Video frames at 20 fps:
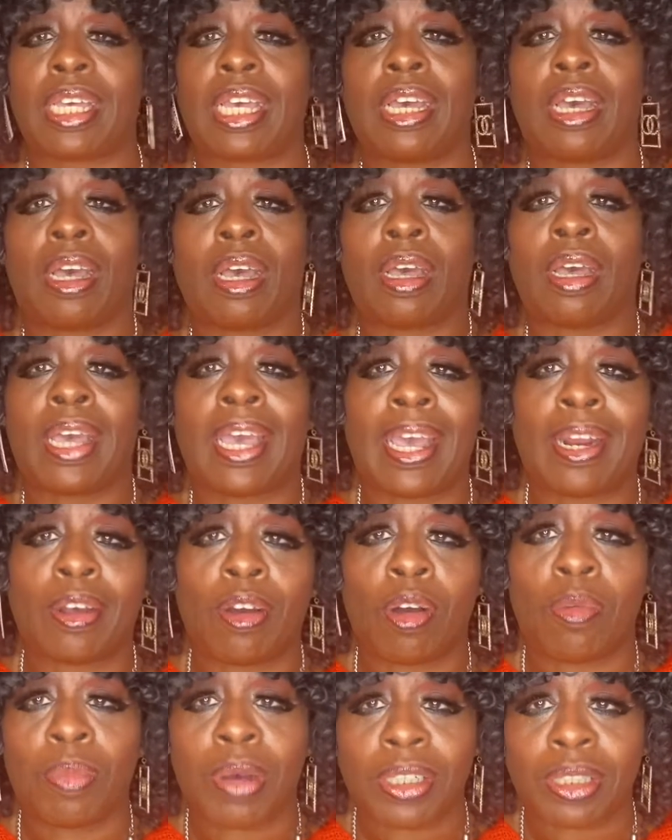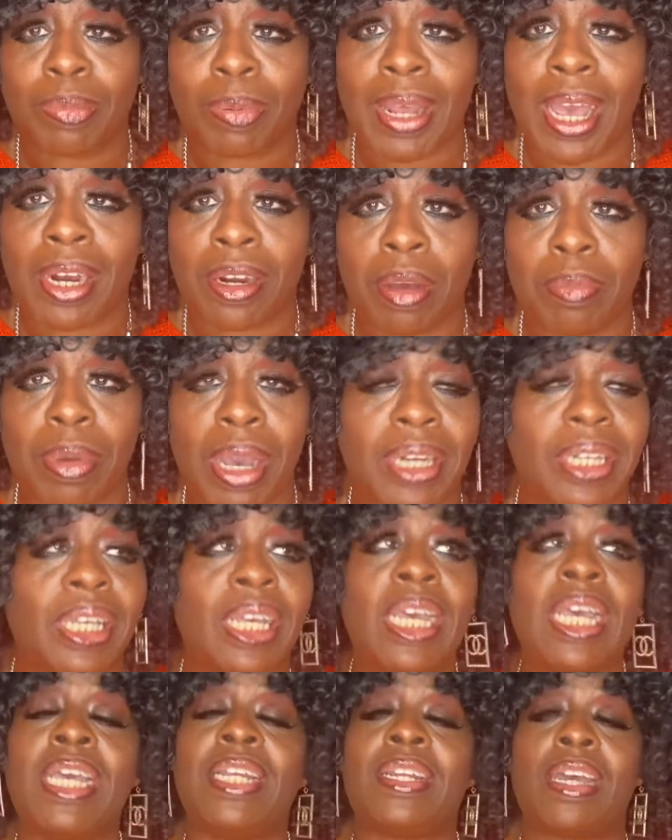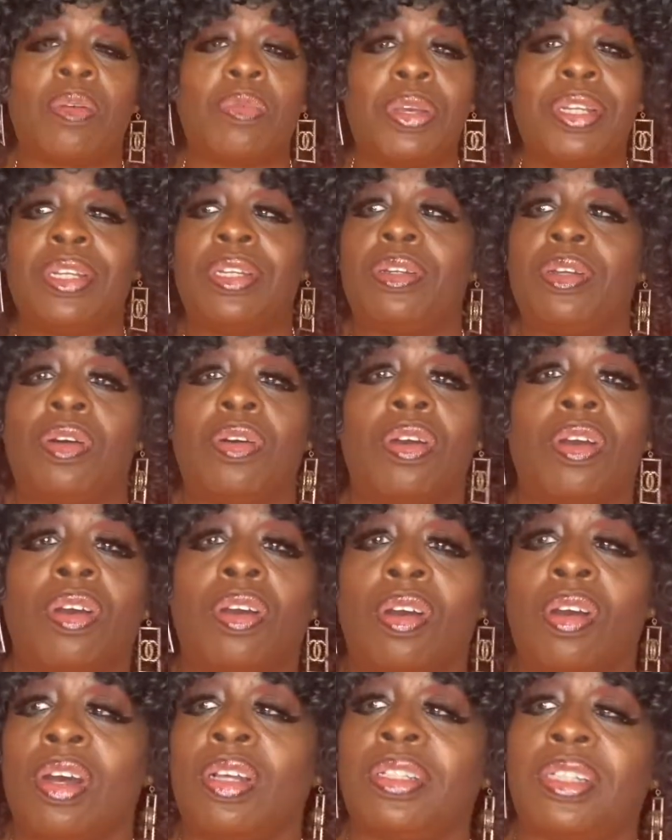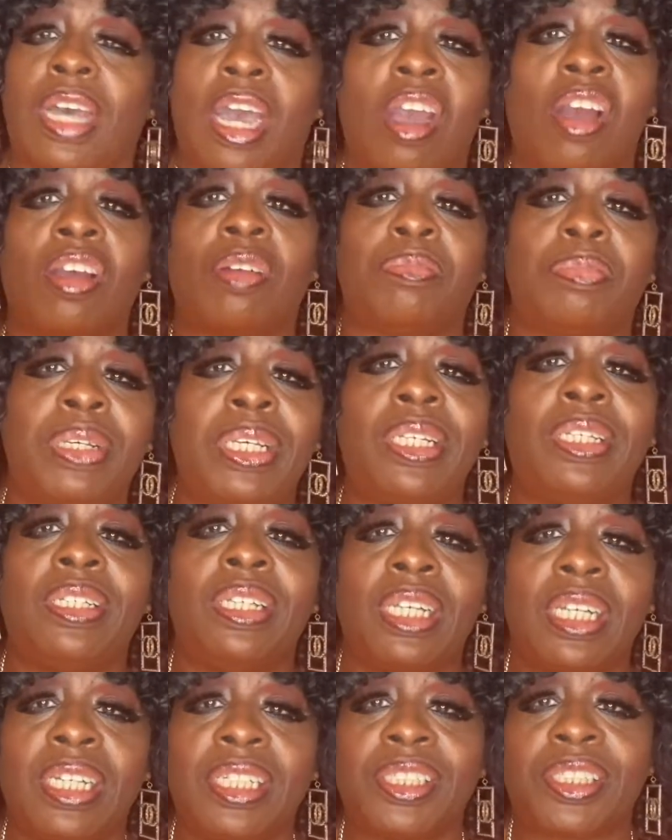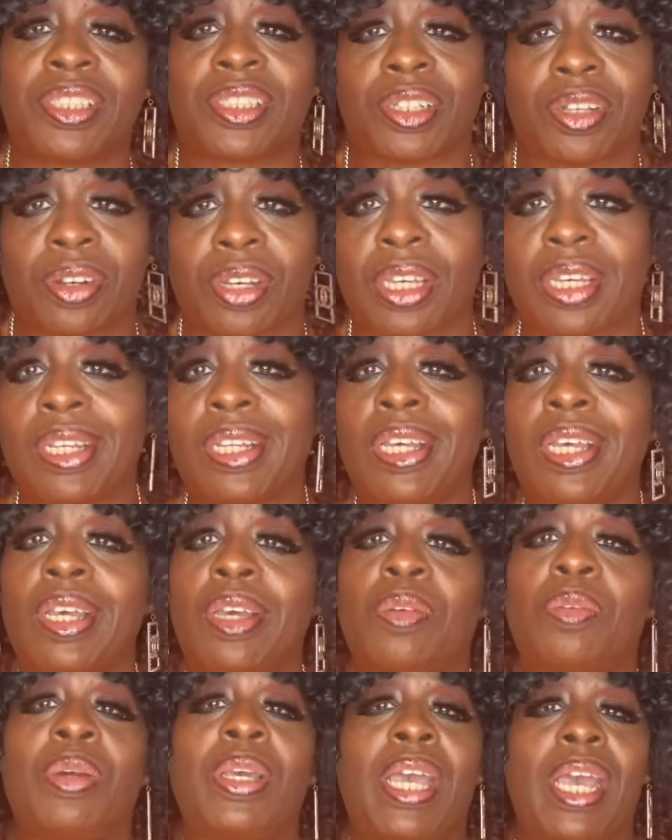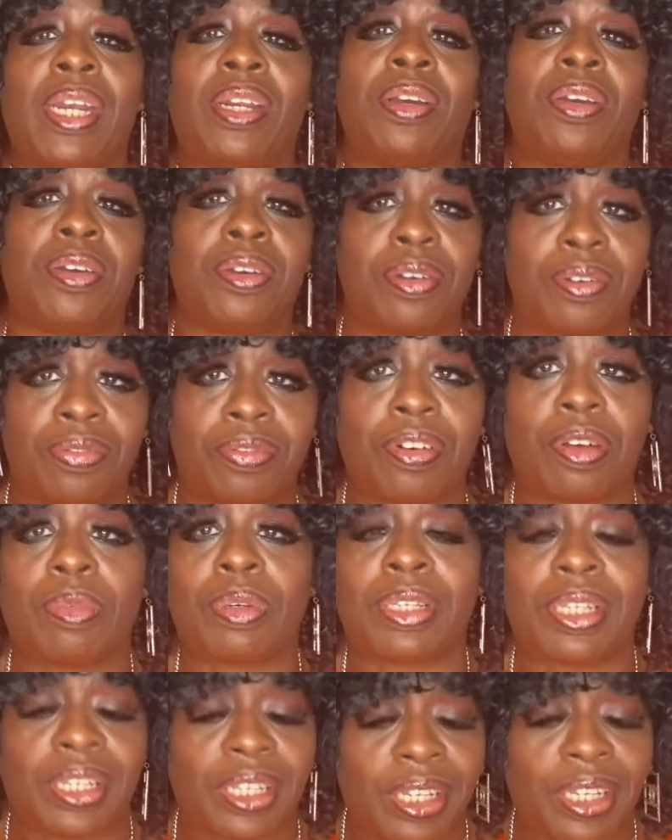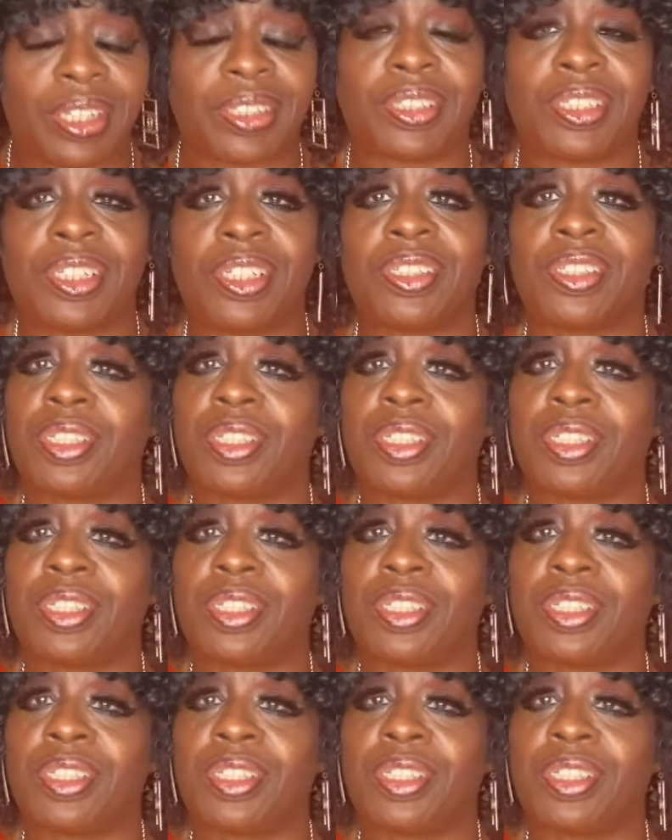at home multiplying her money. Now, we didn't know her on the R&B circuit. We hadn't heard from her in years and years and